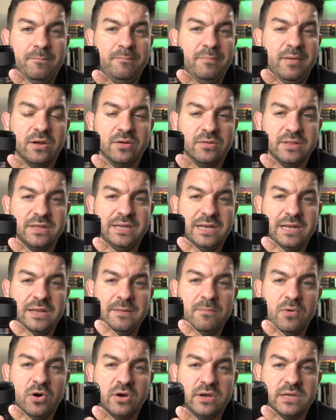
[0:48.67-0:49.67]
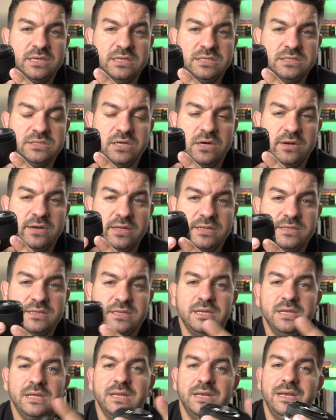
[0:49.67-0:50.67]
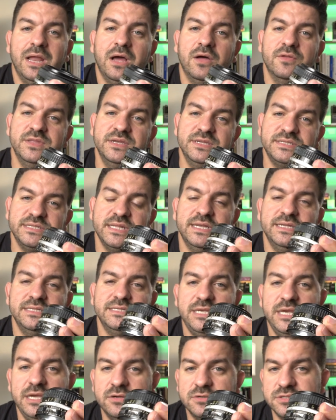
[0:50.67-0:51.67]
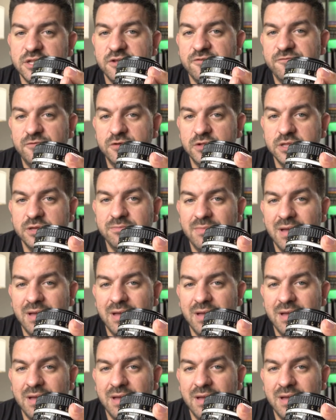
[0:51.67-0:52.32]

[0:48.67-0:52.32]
barely any markings on it. Now this lens here is a fully